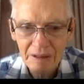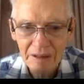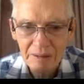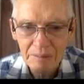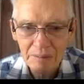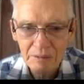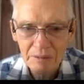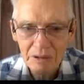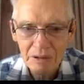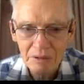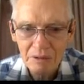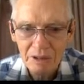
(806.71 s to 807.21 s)

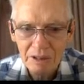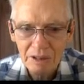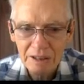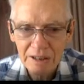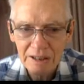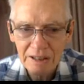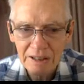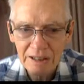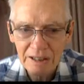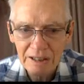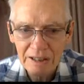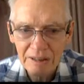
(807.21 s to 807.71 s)
my
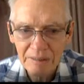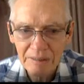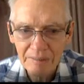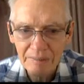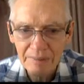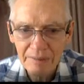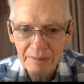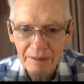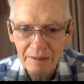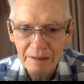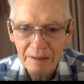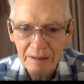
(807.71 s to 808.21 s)
writing here.
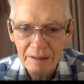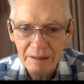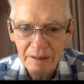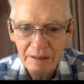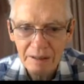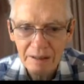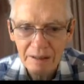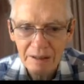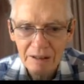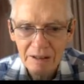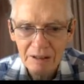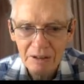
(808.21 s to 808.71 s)

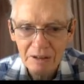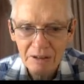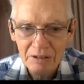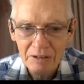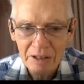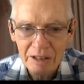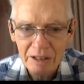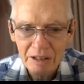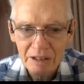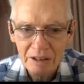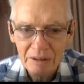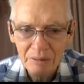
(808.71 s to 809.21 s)

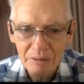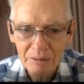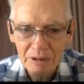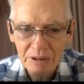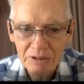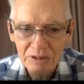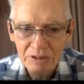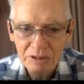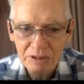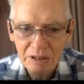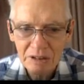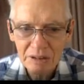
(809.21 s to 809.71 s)
Right, I
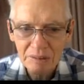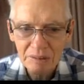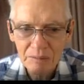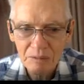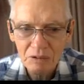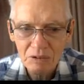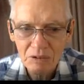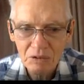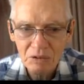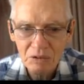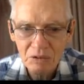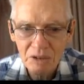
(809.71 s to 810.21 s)
want some
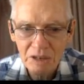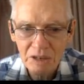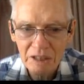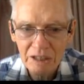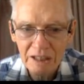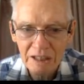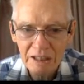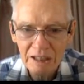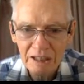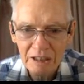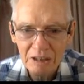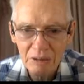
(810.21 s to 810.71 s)

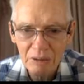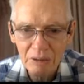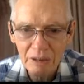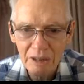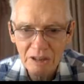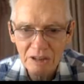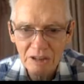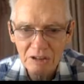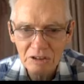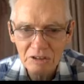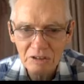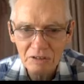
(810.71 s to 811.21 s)
3
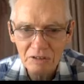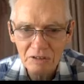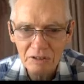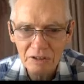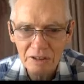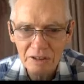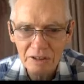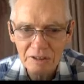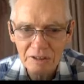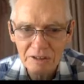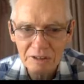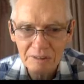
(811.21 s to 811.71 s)
equations for
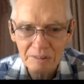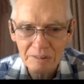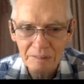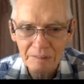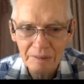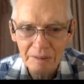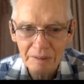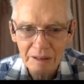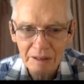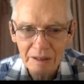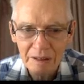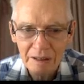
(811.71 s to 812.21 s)
this.
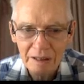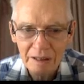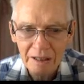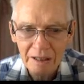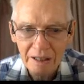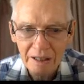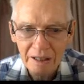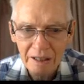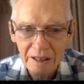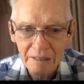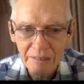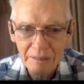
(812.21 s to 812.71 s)

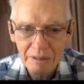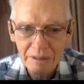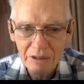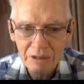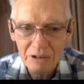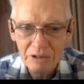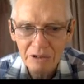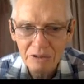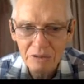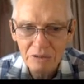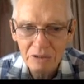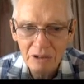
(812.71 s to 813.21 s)
And
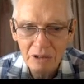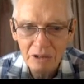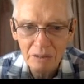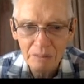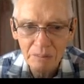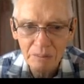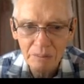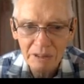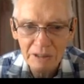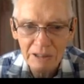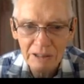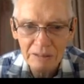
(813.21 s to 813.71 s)
because we've got
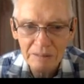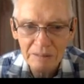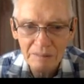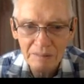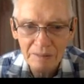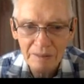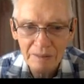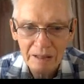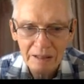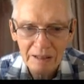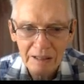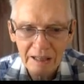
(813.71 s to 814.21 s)
P in
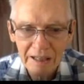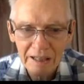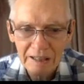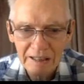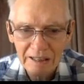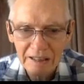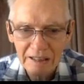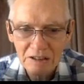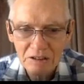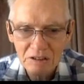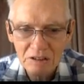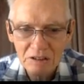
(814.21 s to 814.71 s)
that,
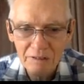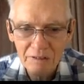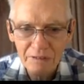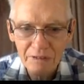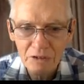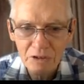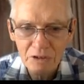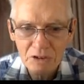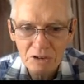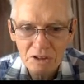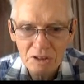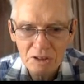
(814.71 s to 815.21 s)
there's your
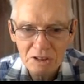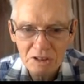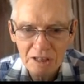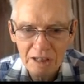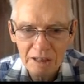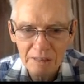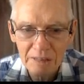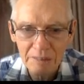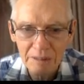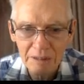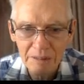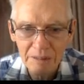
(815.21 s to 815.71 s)
first
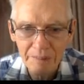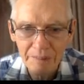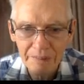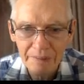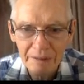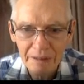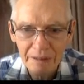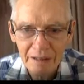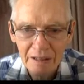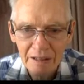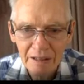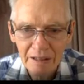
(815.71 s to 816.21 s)
statement.
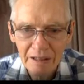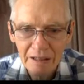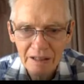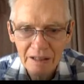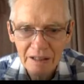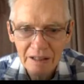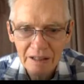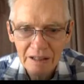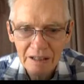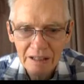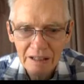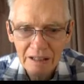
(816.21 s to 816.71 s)

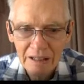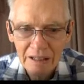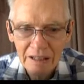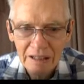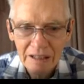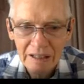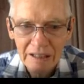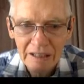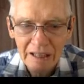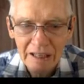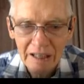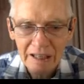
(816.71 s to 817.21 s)

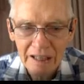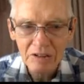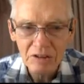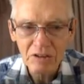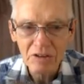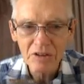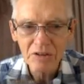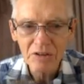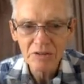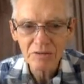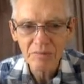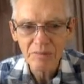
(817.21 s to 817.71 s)
Can
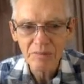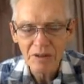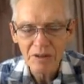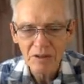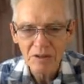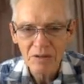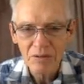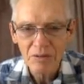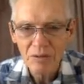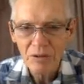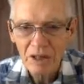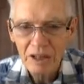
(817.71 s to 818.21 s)
you
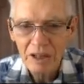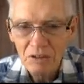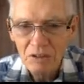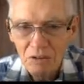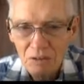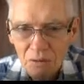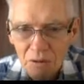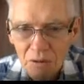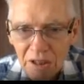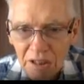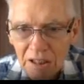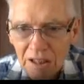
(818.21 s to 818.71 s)
write
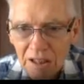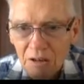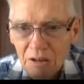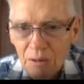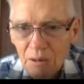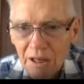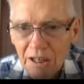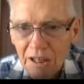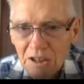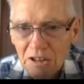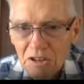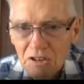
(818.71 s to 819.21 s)
3
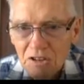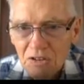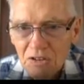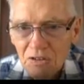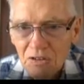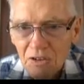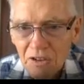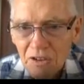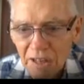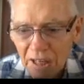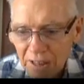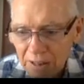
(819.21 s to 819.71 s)
equations
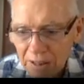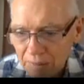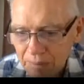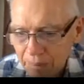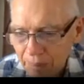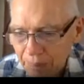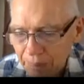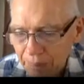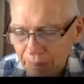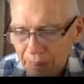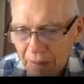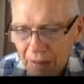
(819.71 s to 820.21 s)
for that?
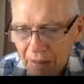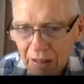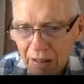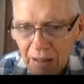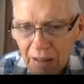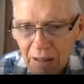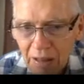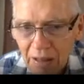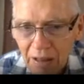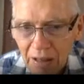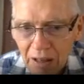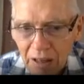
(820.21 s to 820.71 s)

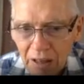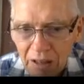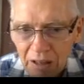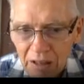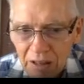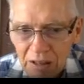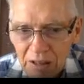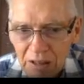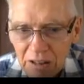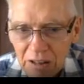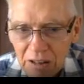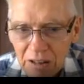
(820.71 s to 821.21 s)
I'm going
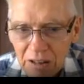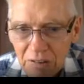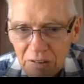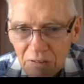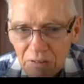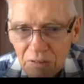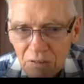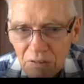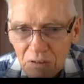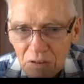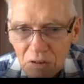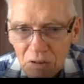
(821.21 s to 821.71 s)
to
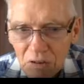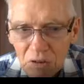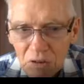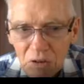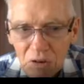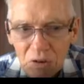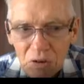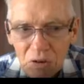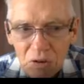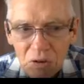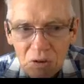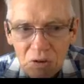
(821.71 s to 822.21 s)
give
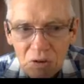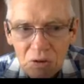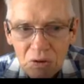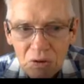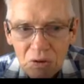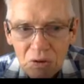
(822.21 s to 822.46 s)
you